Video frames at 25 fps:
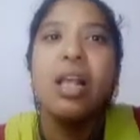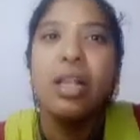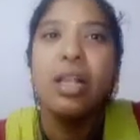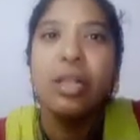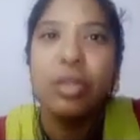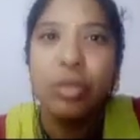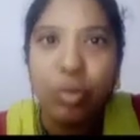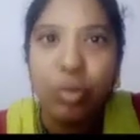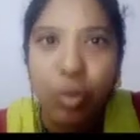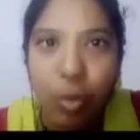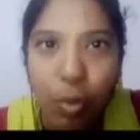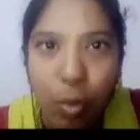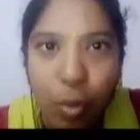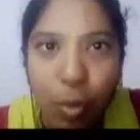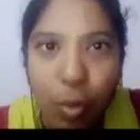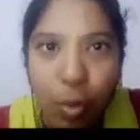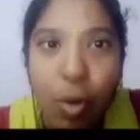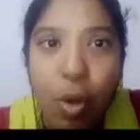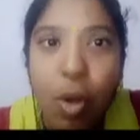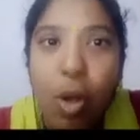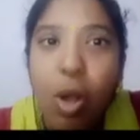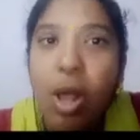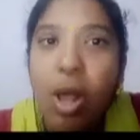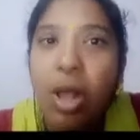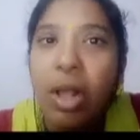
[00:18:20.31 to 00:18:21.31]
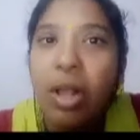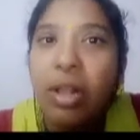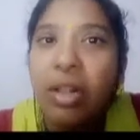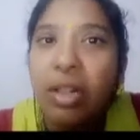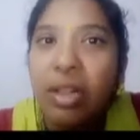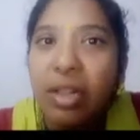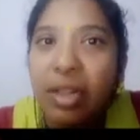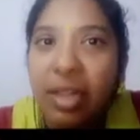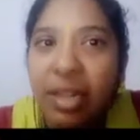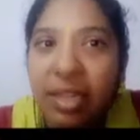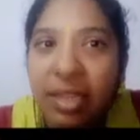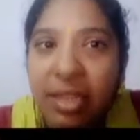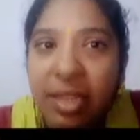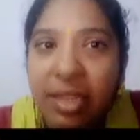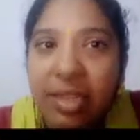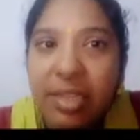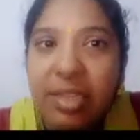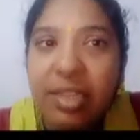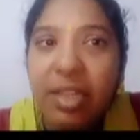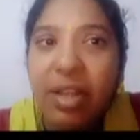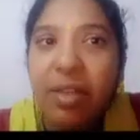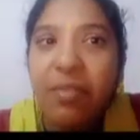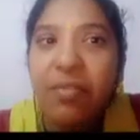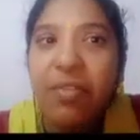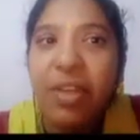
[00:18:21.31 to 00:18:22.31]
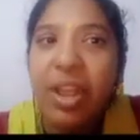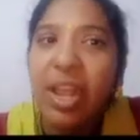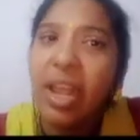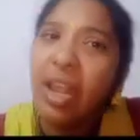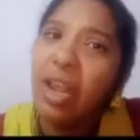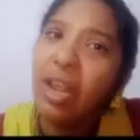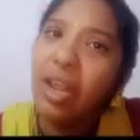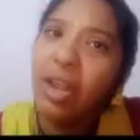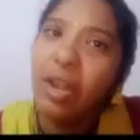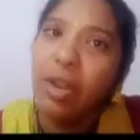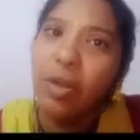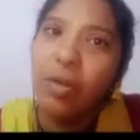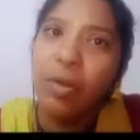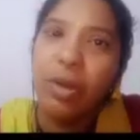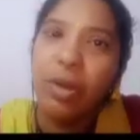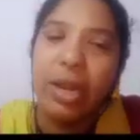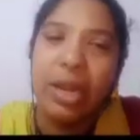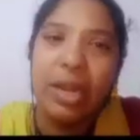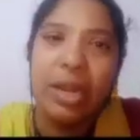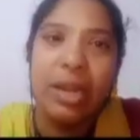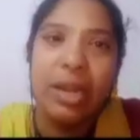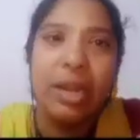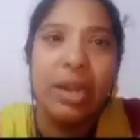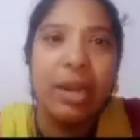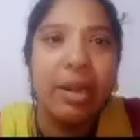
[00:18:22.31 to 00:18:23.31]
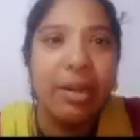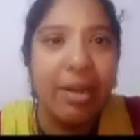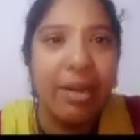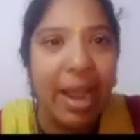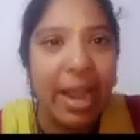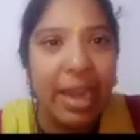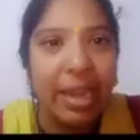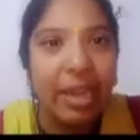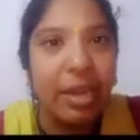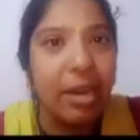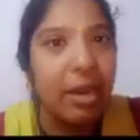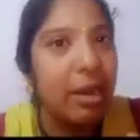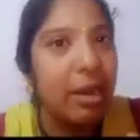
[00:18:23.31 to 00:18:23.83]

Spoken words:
So this is the way you can write,